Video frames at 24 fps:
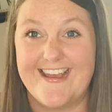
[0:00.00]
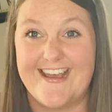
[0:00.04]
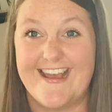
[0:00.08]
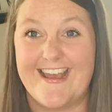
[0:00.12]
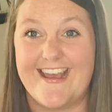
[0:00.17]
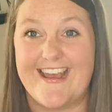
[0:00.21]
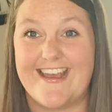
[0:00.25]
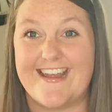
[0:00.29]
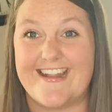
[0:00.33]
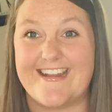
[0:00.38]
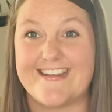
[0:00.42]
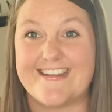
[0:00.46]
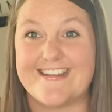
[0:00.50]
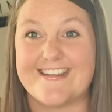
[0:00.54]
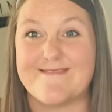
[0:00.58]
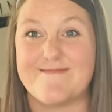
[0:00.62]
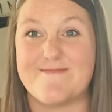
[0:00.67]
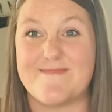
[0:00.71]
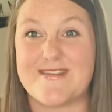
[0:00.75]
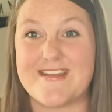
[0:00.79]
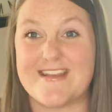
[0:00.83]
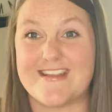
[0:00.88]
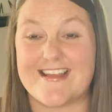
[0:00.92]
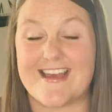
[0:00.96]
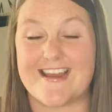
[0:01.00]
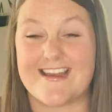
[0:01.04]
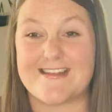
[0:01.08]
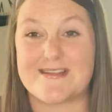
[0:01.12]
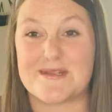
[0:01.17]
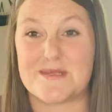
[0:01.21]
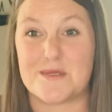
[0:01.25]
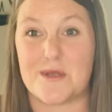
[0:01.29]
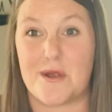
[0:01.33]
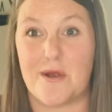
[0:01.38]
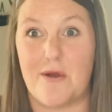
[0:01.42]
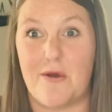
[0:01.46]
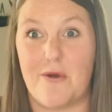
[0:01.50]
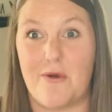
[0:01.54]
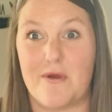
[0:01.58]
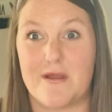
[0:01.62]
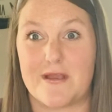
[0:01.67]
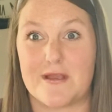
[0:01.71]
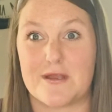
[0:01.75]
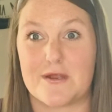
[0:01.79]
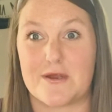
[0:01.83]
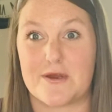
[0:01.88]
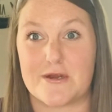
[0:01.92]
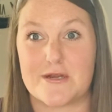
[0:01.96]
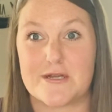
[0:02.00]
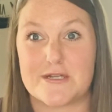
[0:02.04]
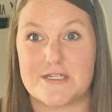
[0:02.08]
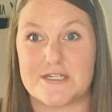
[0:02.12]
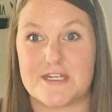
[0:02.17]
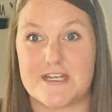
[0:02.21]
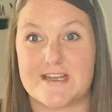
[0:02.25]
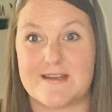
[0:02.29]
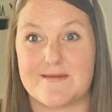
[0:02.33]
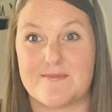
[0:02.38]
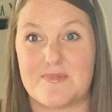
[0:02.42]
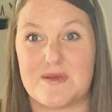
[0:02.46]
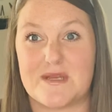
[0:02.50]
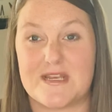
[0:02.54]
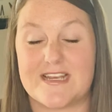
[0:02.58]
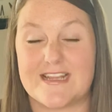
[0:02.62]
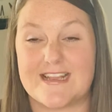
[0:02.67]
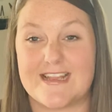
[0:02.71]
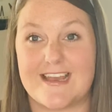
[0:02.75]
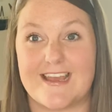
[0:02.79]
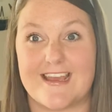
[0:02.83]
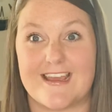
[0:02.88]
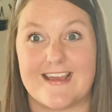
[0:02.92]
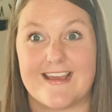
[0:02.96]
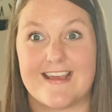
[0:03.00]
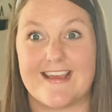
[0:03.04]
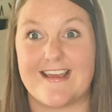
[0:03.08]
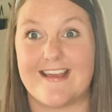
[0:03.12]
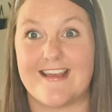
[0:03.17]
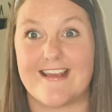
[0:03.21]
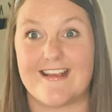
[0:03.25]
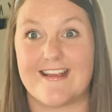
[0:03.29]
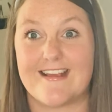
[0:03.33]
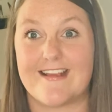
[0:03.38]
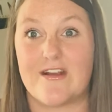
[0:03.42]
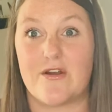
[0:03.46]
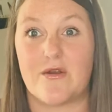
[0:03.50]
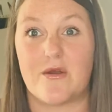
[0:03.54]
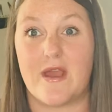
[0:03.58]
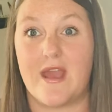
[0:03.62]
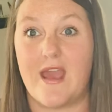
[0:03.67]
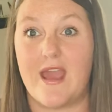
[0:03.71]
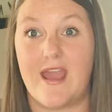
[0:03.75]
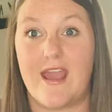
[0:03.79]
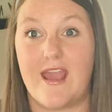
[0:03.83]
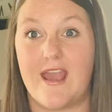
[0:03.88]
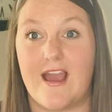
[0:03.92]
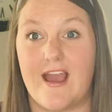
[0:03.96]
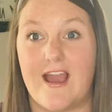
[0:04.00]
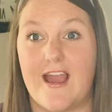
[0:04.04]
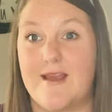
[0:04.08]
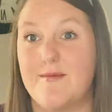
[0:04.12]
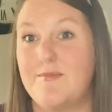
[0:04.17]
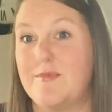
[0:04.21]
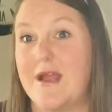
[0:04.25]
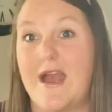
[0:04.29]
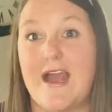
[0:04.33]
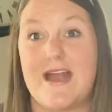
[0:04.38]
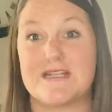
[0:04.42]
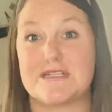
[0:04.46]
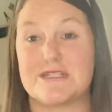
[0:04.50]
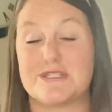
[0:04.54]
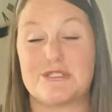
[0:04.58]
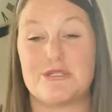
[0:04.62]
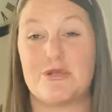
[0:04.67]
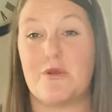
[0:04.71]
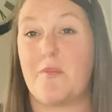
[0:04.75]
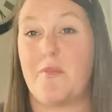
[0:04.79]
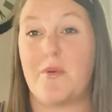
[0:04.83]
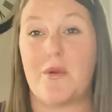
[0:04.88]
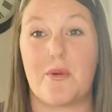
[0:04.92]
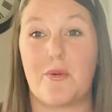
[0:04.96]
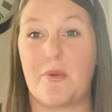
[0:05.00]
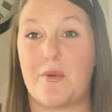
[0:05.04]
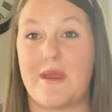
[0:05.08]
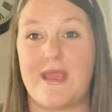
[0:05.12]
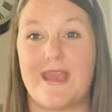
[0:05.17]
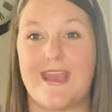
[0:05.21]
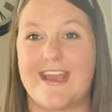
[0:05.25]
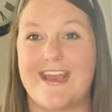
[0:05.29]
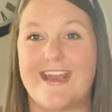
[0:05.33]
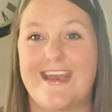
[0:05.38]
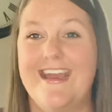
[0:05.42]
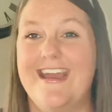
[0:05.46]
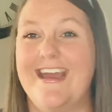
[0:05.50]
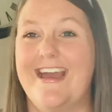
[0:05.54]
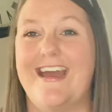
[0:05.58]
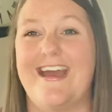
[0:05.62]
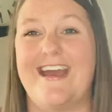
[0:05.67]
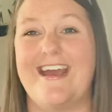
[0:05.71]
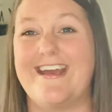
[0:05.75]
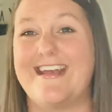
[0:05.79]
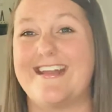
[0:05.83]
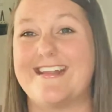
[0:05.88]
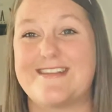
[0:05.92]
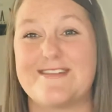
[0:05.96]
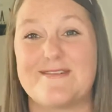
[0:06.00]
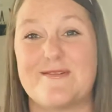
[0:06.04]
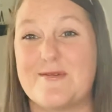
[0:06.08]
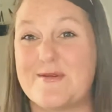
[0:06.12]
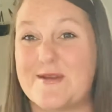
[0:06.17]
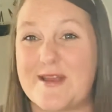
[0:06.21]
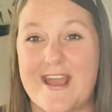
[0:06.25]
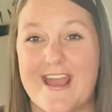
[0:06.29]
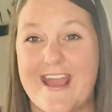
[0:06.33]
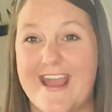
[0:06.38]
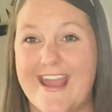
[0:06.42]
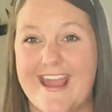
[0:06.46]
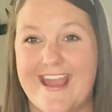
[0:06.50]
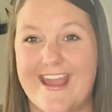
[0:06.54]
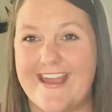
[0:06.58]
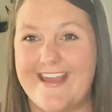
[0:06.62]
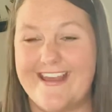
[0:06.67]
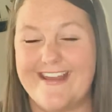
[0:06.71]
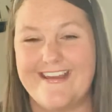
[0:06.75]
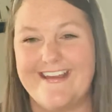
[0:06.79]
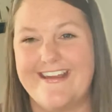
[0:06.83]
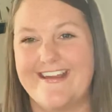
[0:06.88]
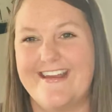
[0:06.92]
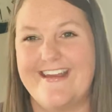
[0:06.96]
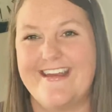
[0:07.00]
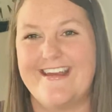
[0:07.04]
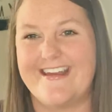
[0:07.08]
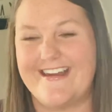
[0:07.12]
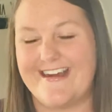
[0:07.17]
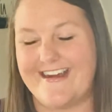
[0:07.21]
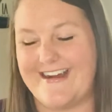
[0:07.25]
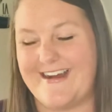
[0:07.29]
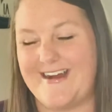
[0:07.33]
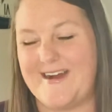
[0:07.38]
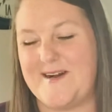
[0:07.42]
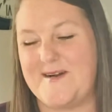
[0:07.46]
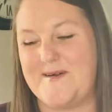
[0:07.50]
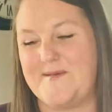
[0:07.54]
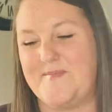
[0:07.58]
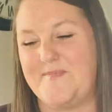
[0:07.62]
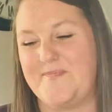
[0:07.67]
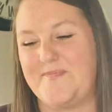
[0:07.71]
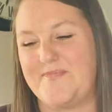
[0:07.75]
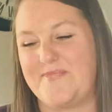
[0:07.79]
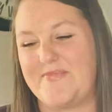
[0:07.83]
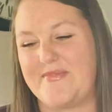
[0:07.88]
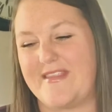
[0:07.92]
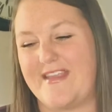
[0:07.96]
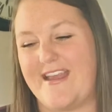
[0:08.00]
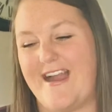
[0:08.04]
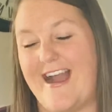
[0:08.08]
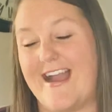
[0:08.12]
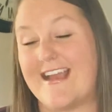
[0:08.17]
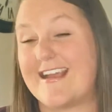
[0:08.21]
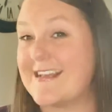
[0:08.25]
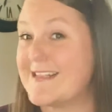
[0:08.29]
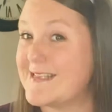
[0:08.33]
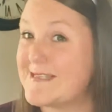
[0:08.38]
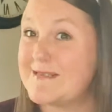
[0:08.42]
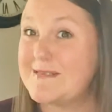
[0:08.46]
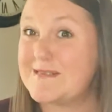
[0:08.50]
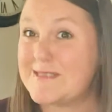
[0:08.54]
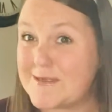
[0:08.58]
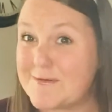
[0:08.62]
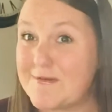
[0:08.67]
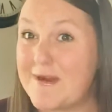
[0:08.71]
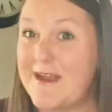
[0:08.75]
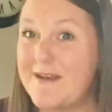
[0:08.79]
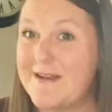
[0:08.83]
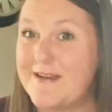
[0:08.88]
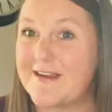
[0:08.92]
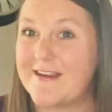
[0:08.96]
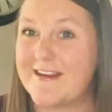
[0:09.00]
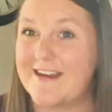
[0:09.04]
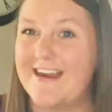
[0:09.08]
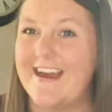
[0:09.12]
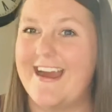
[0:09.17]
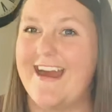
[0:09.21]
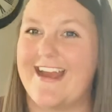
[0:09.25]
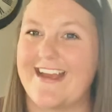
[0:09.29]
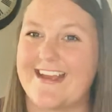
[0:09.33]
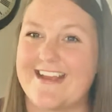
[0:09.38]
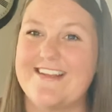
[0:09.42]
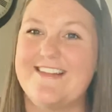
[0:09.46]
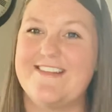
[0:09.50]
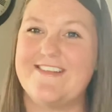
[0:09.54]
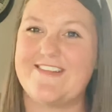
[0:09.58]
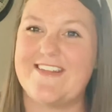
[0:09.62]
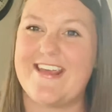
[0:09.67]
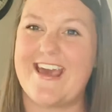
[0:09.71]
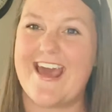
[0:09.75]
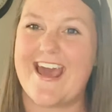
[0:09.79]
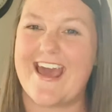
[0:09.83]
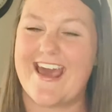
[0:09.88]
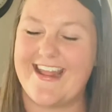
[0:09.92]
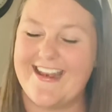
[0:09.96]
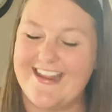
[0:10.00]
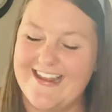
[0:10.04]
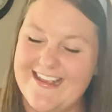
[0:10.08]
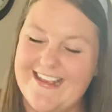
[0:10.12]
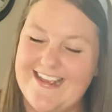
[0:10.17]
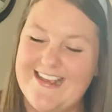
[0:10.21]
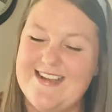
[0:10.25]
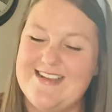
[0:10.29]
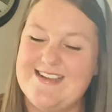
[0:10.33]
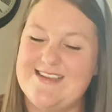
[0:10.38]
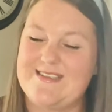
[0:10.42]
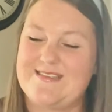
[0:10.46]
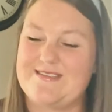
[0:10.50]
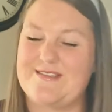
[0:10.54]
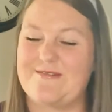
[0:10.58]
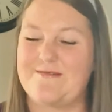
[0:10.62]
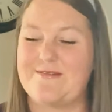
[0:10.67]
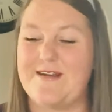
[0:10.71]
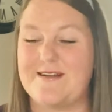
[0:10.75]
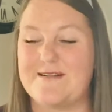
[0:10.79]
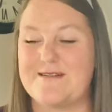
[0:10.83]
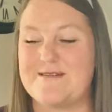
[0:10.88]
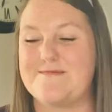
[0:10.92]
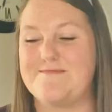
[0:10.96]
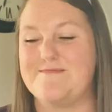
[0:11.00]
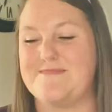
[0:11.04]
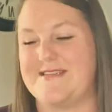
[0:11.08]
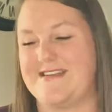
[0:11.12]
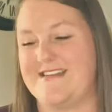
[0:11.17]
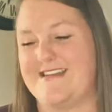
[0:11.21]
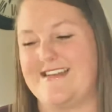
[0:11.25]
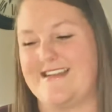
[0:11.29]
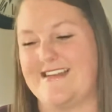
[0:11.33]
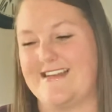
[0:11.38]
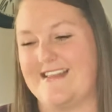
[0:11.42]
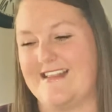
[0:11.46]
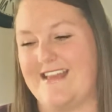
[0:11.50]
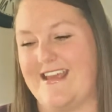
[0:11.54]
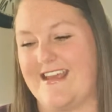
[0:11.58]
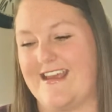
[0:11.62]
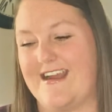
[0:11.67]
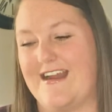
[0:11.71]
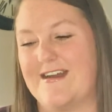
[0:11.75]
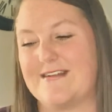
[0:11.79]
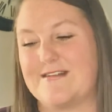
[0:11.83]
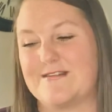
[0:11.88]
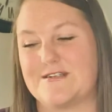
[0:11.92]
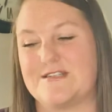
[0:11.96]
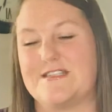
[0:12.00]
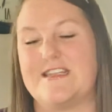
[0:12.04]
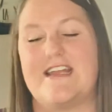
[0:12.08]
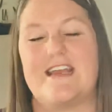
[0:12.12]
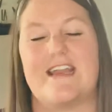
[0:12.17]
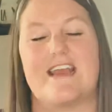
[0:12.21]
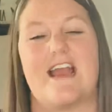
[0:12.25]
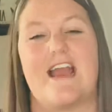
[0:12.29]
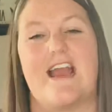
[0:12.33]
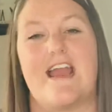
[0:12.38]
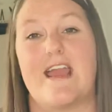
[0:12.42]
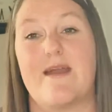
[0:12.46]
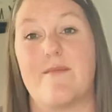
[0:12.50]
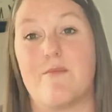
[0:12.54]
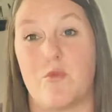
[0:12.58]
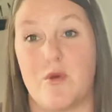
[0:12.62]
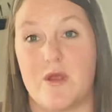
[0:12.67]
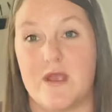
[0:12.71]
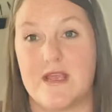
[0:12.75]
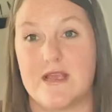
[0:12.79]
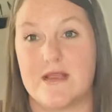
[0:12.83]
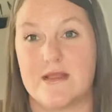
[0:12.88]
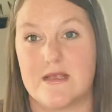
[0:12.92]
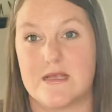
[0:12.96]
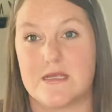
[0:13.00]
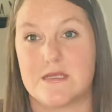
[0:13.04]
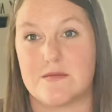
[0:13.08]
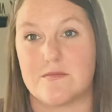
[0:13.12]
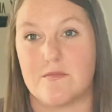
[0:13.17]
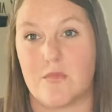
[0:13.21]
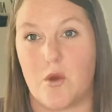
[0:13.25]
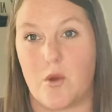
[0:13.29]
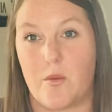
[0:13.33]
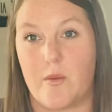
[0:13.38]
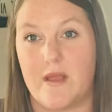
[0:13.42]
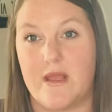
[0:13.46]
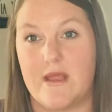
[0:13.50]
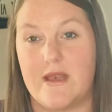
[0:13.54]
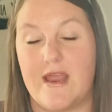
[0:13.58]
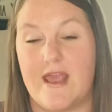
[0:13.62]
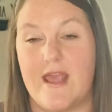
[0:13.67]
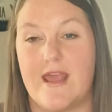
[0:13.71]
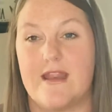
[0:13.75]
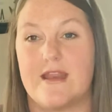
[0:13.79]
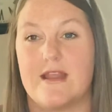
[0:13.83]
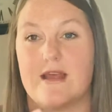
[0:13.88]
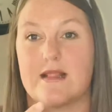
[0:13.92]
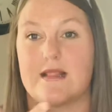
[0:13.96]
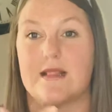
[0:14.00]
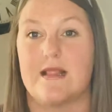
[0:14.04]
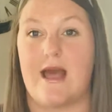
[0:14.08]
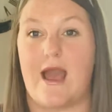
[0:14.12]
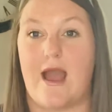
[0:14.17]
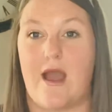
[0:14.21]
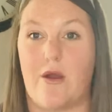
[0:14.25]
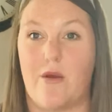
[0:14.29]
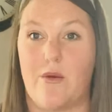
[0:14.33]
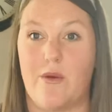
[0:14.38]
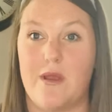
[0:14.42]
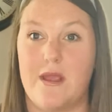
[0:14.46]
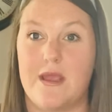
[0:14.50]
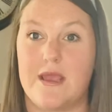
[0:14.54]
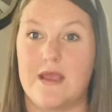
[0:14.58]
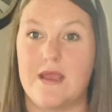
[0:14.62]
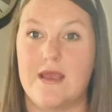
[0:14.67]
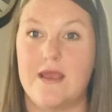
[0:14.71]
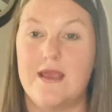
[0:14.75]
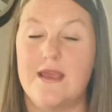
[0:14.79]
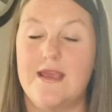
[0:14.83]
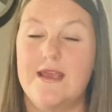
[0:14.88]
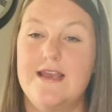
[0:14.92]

And to me, that is so encouraging, being like, okay, I'm not super weak. It's okay. I can surrender. I can do that. Surrender meaning like understanding I am weak in this moment and allowing